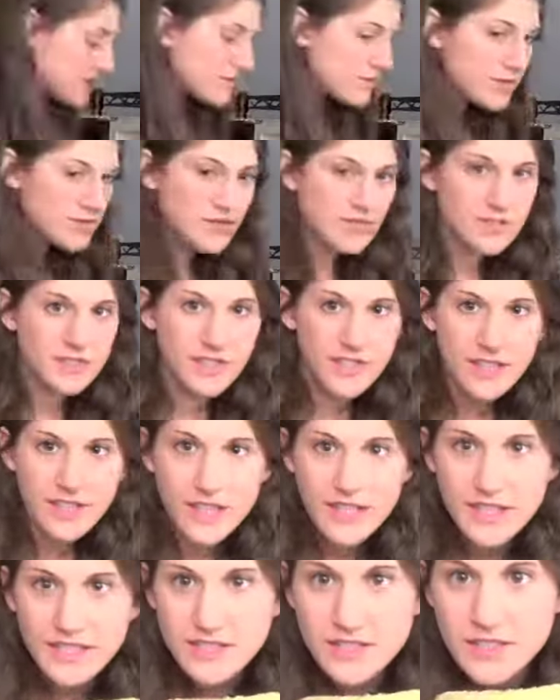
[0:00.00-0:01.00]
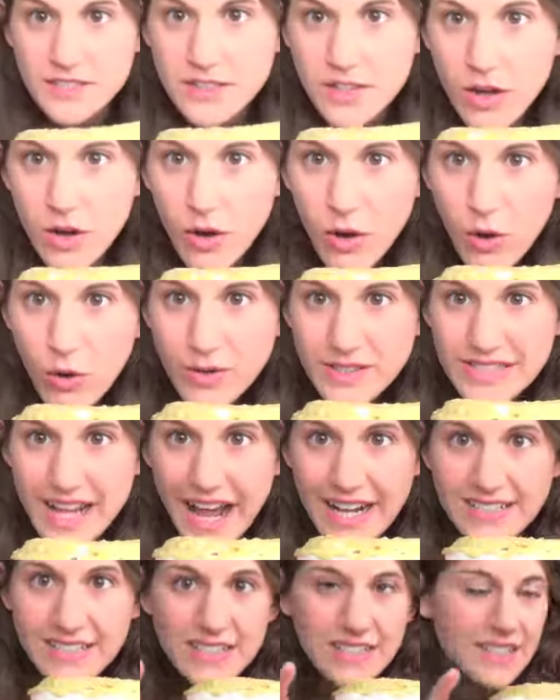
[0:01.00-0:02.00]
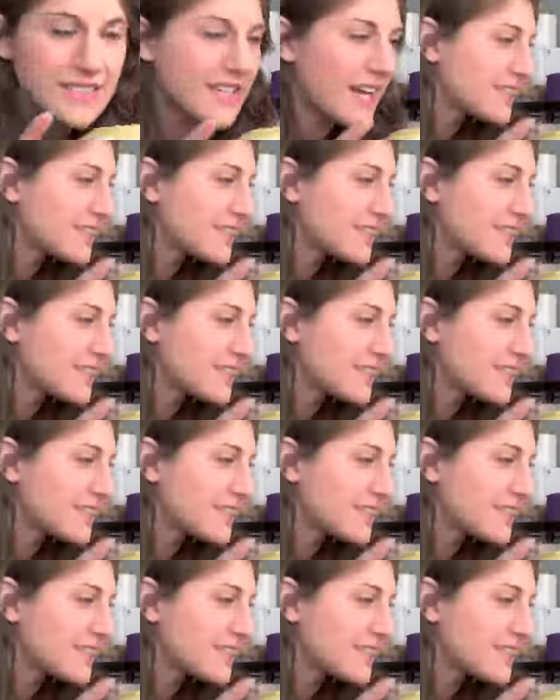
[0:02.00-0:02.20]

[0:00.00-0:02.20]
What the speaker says: This one looks like this. Oh, it's hot. It's